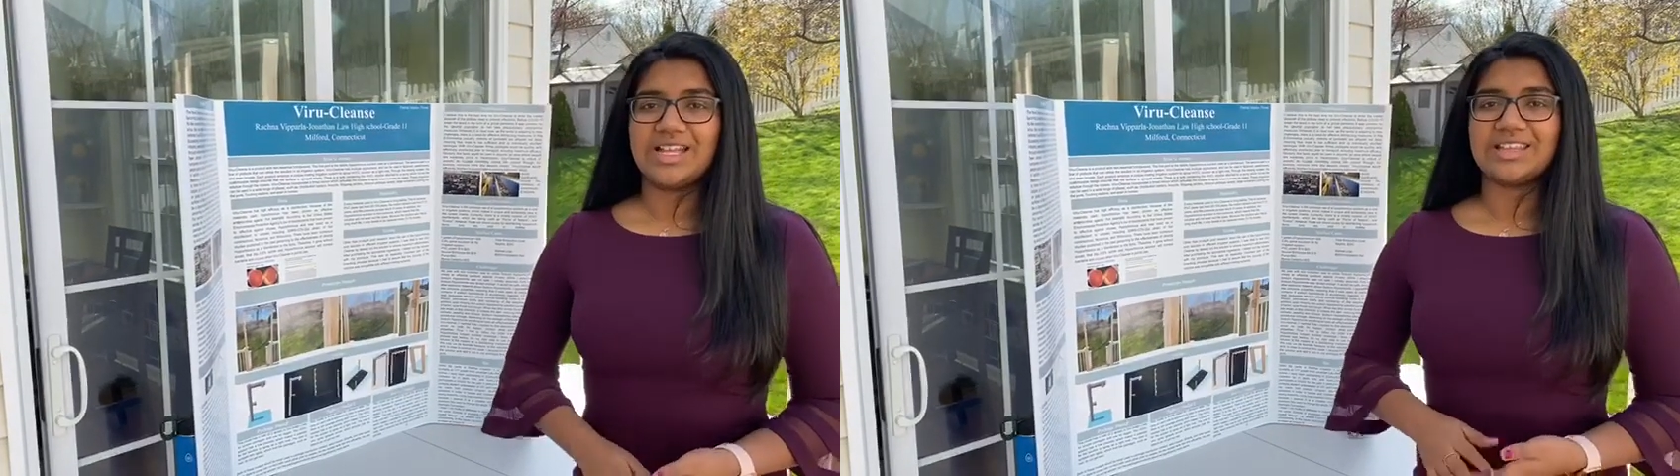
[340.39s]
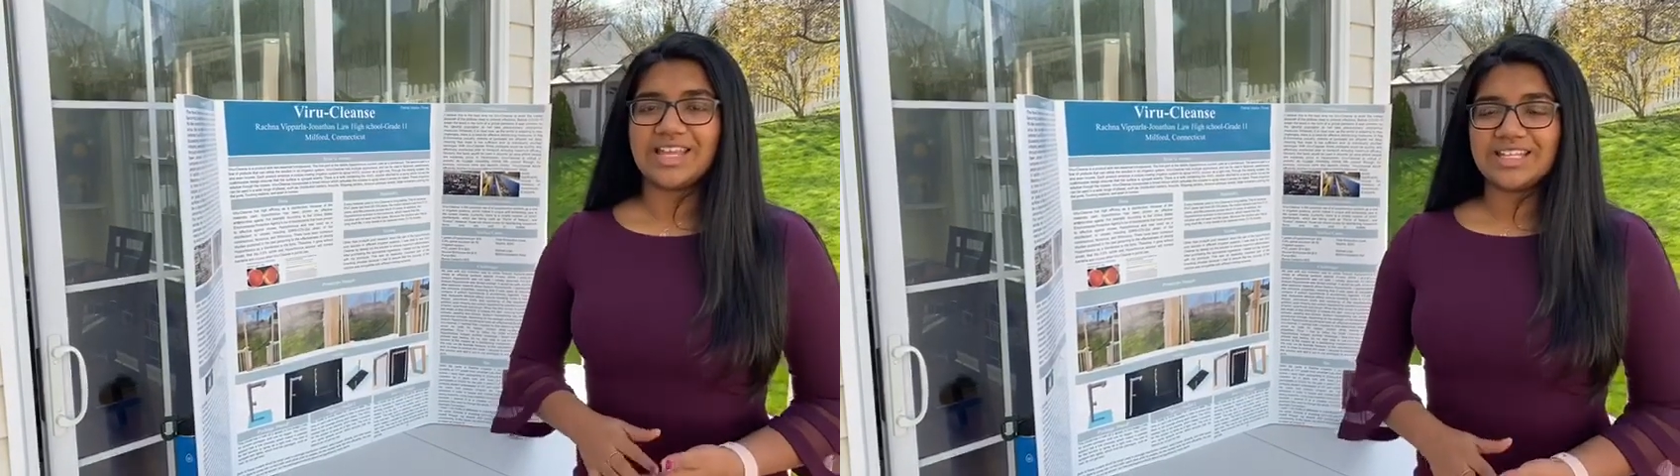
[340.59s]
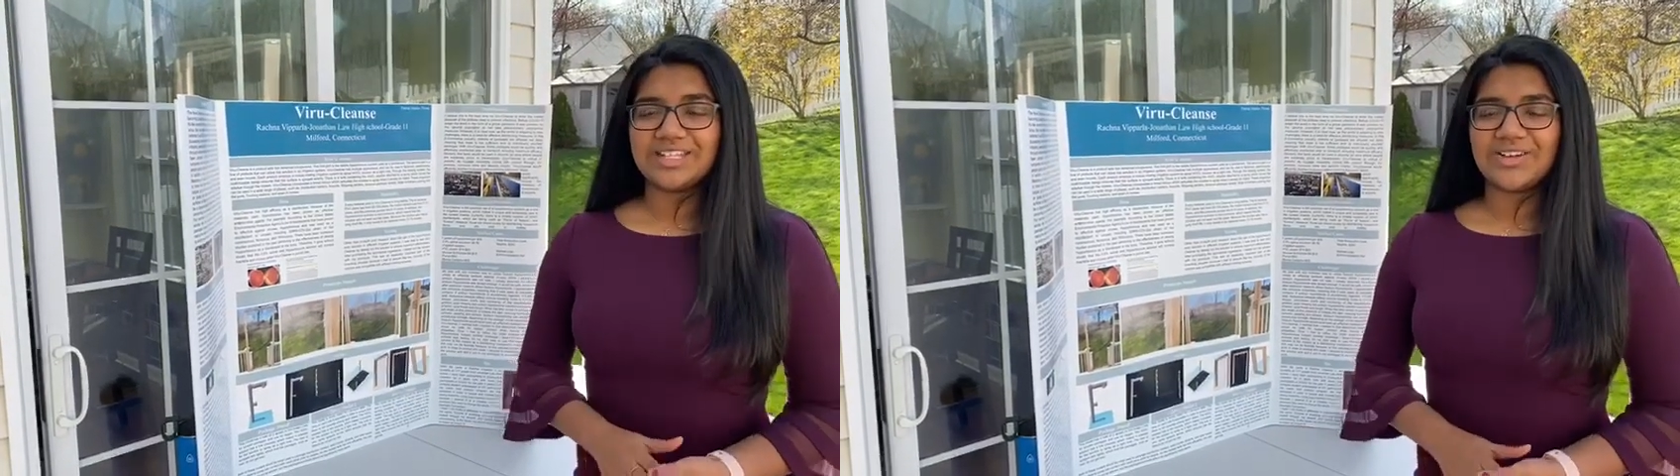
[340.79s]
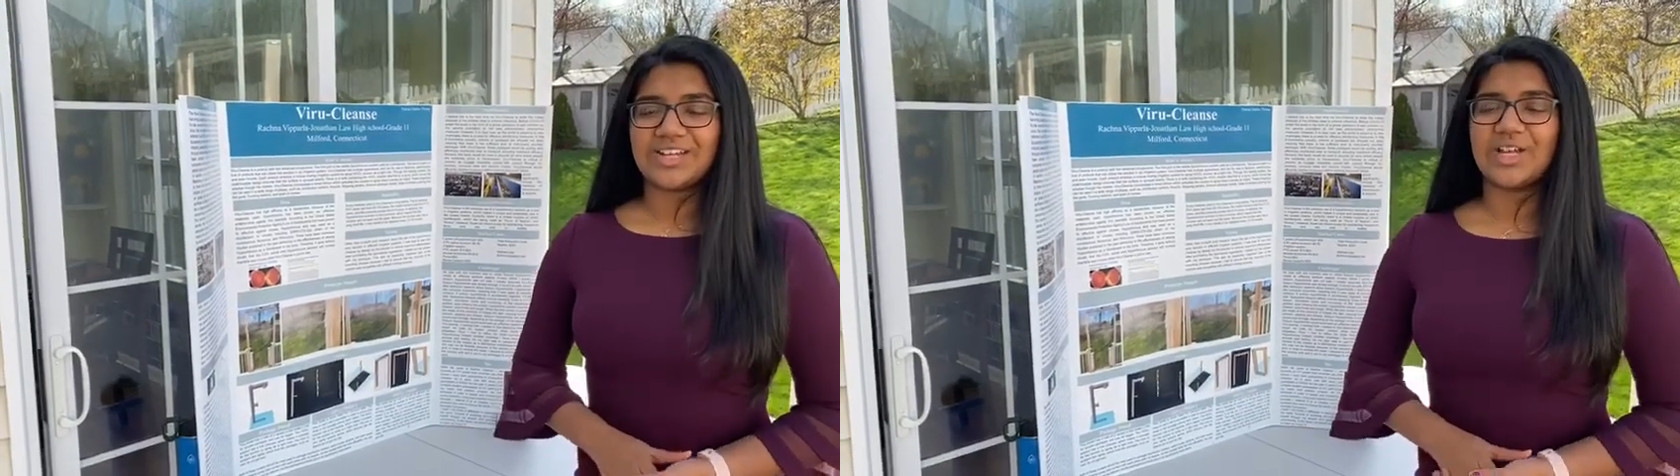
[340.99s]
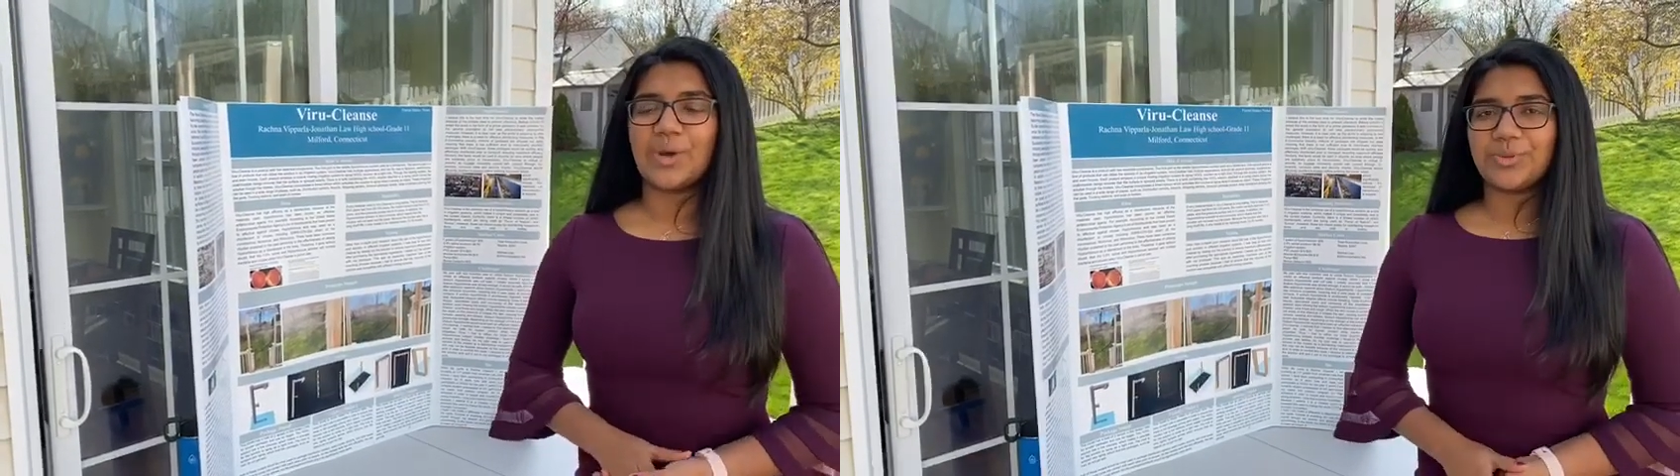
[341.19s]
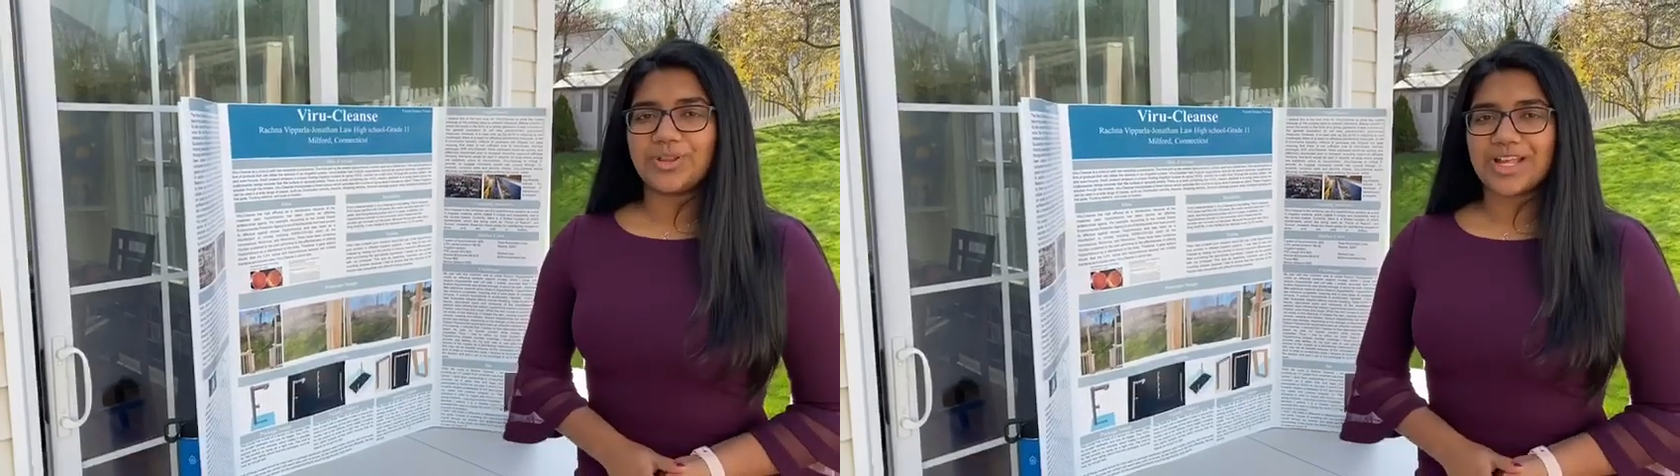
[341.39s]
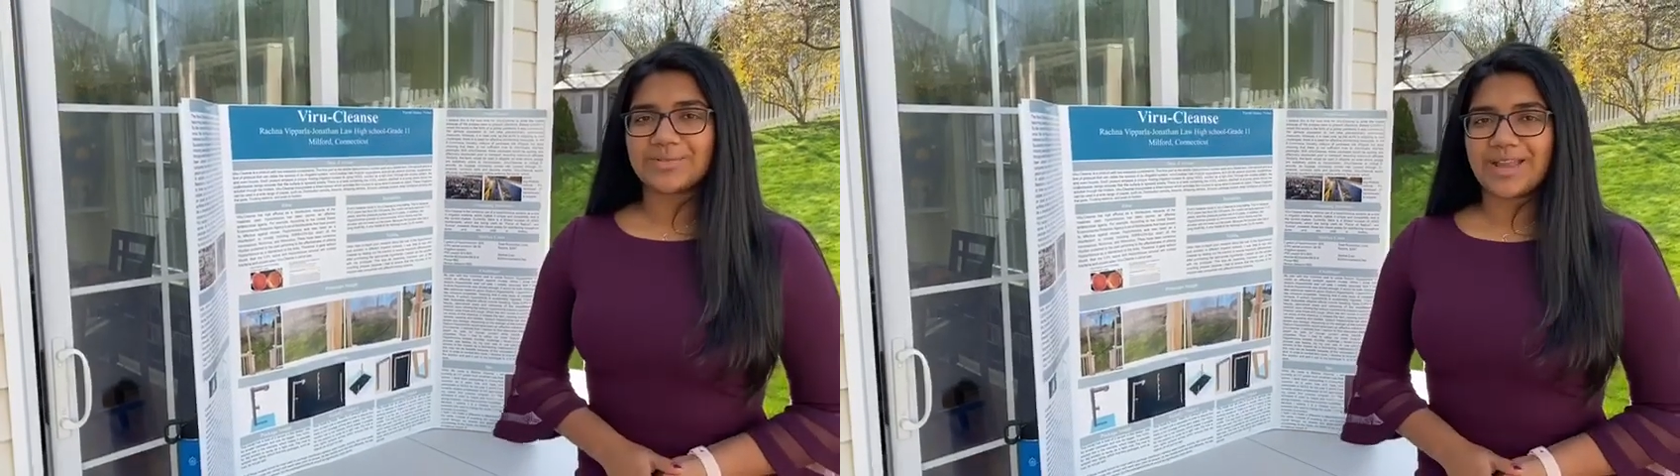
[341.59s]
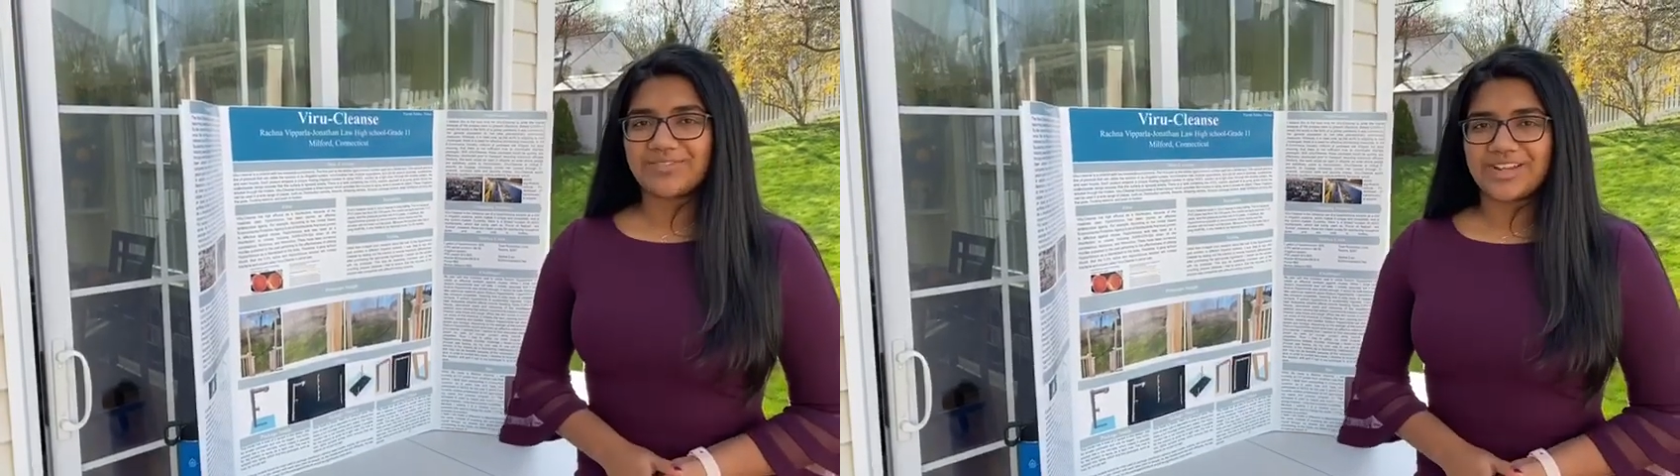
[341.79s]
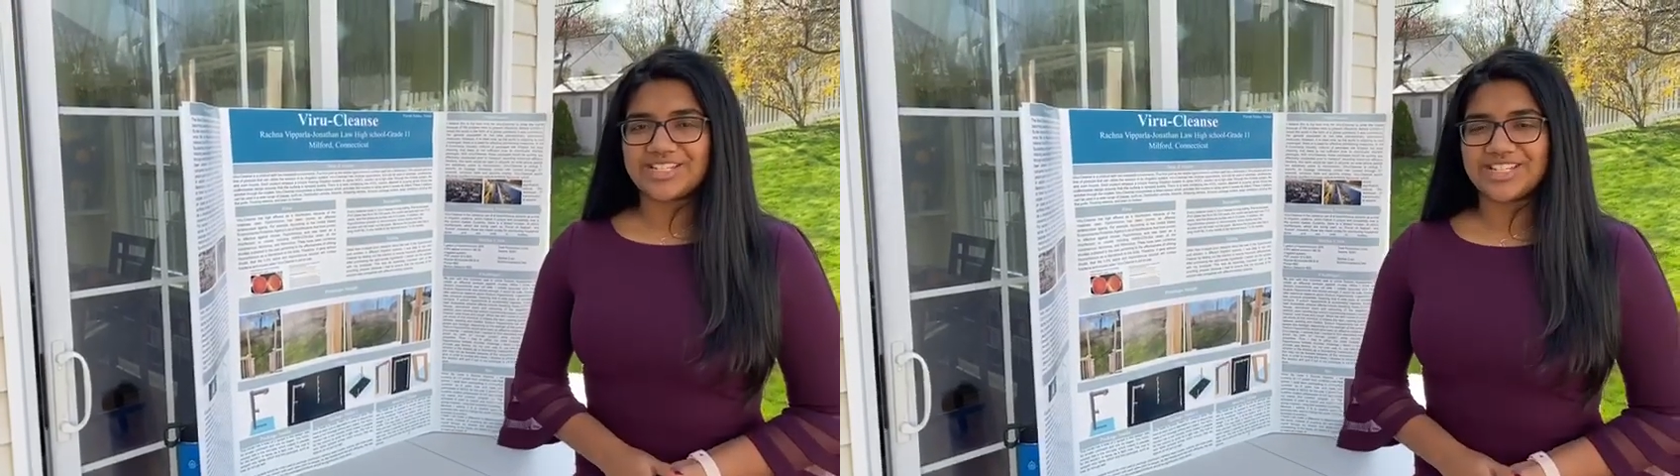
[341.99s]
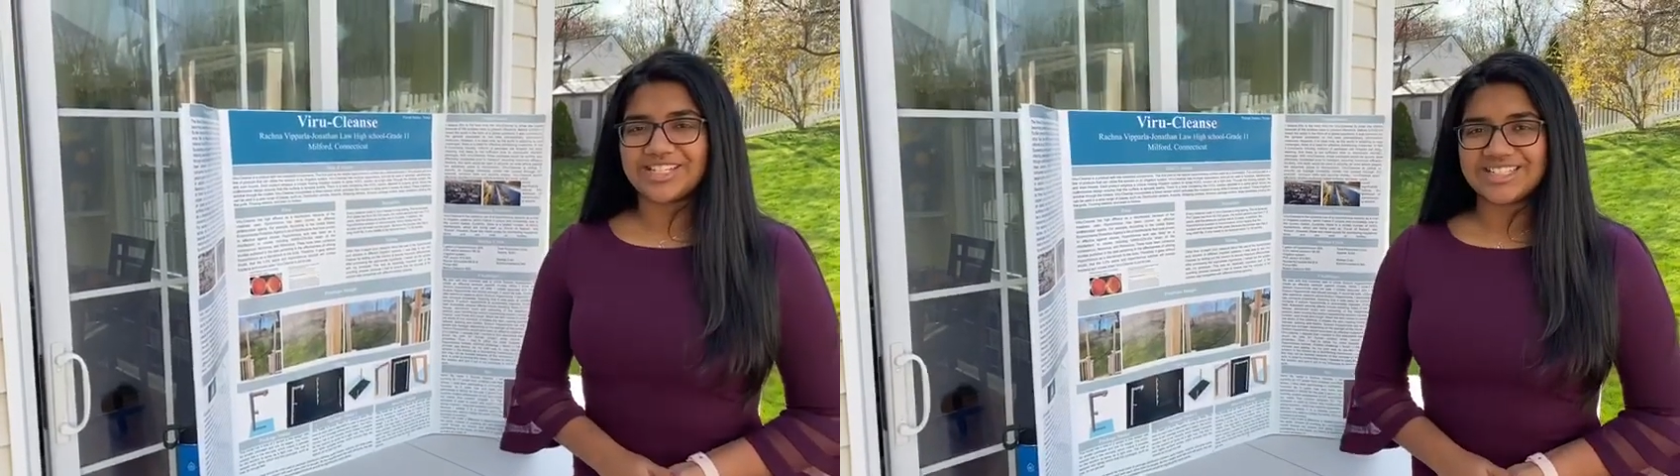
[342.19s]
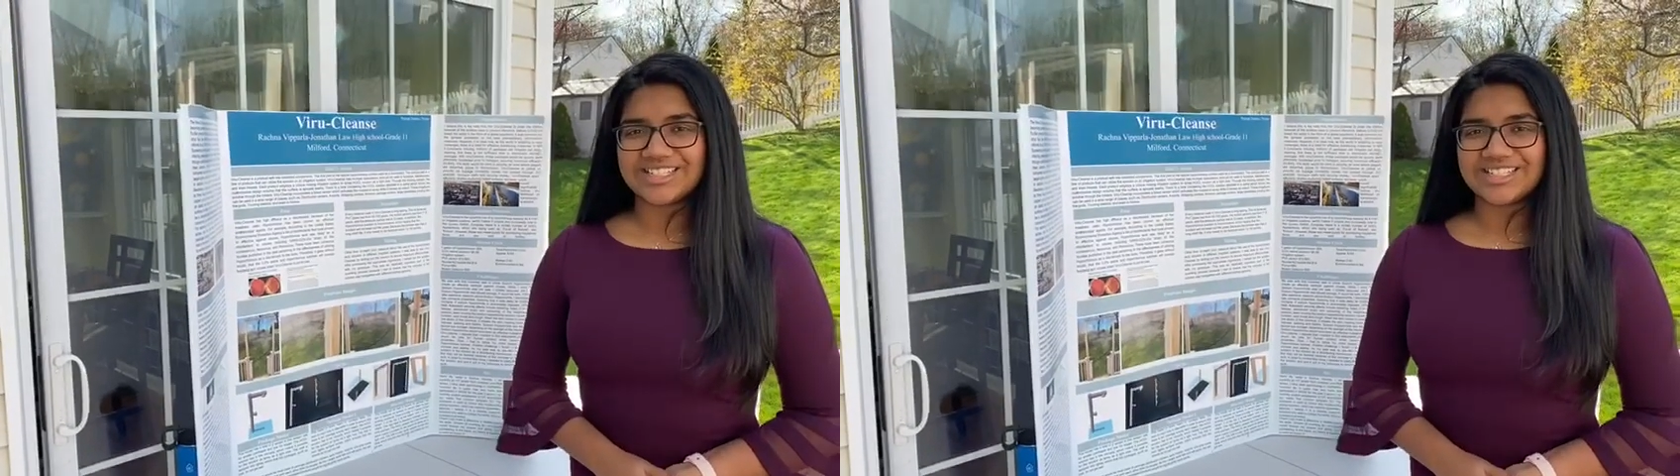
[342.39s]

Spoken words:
Thank you, and I hope you liked my invention.